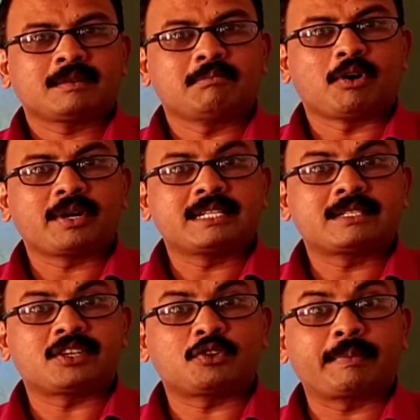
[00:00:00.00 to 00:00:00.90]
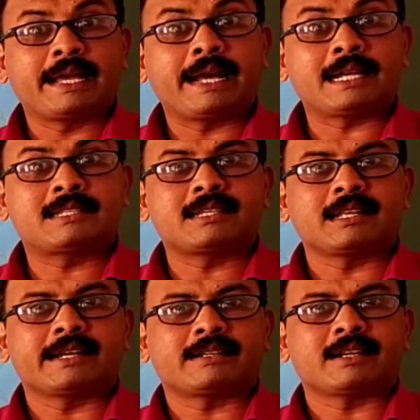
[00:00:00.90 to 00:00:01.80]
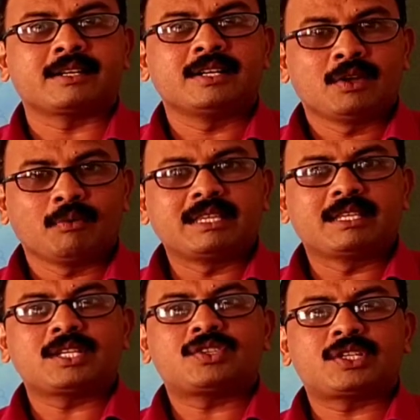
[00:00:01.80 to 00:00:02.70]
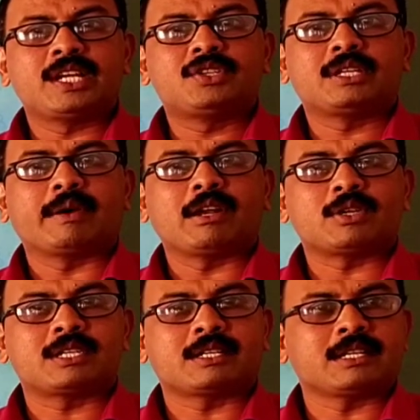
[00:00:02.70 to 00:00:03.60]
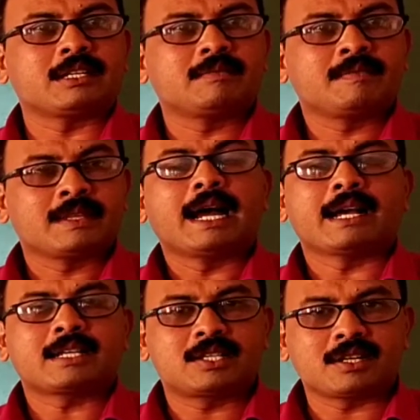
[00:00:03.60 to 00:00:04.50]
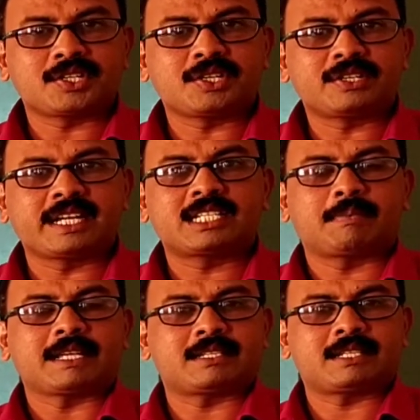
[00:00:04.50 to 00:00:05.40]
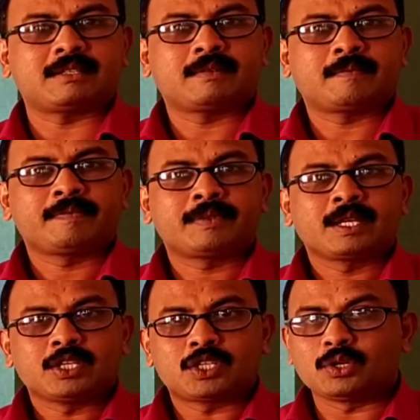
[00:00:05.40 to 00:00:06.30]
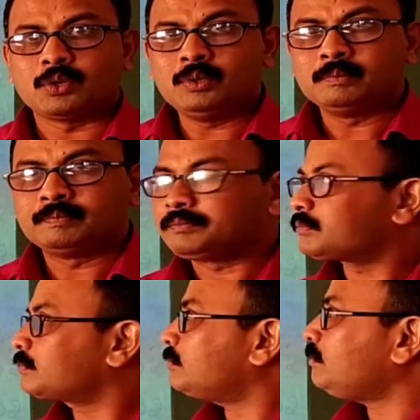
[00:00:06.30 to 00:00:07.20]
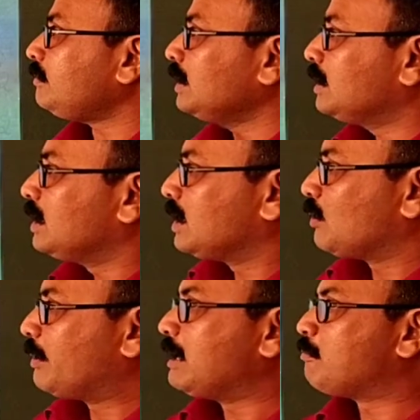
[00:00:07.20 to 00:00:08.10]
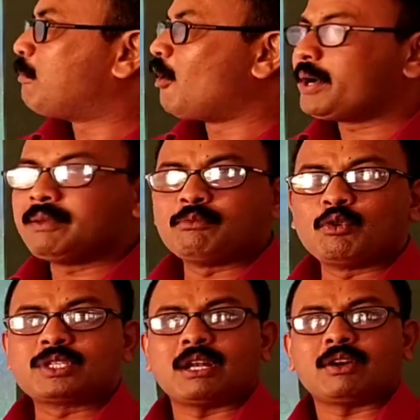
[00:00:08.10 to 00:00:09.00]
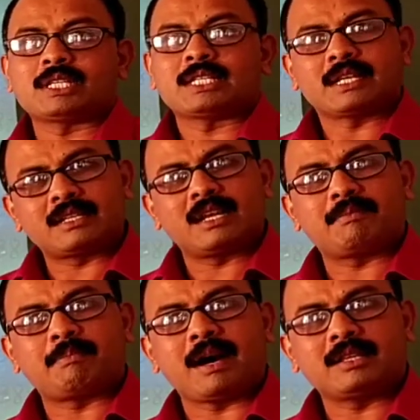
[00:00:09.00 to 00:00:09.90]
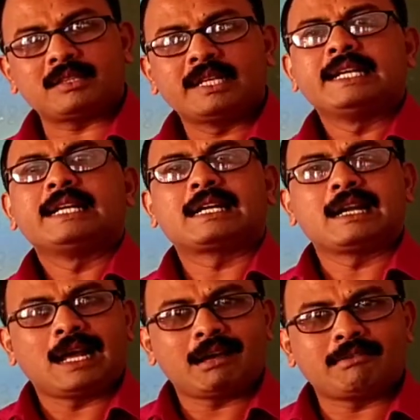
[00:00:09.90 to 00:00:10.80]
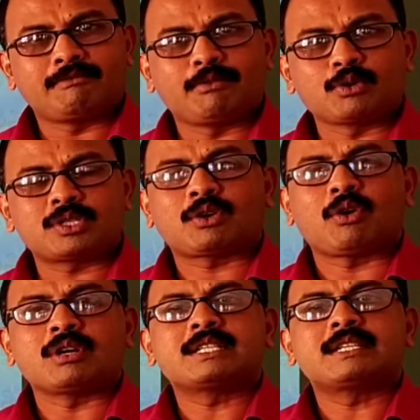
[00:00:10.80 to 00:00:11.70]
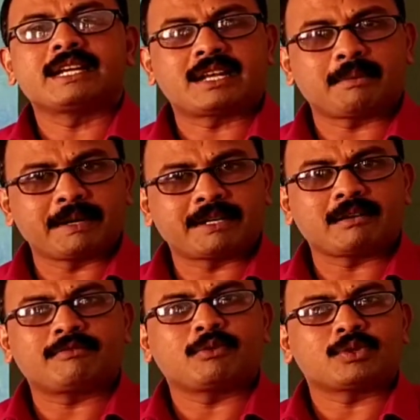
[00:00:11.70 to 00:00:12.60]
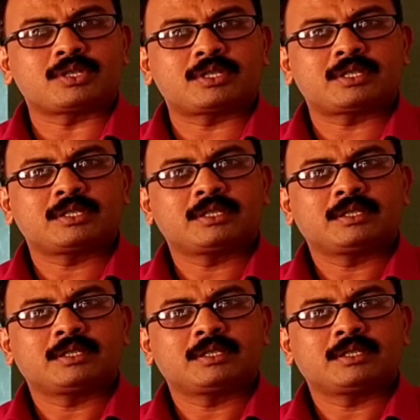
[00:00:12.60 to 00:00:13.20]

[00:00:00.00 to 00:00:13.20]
Body is said to be accelerated. When there is change in velocity, acceleration takes place. So, when a body moves along the circular path, it will have a force called centripetal force.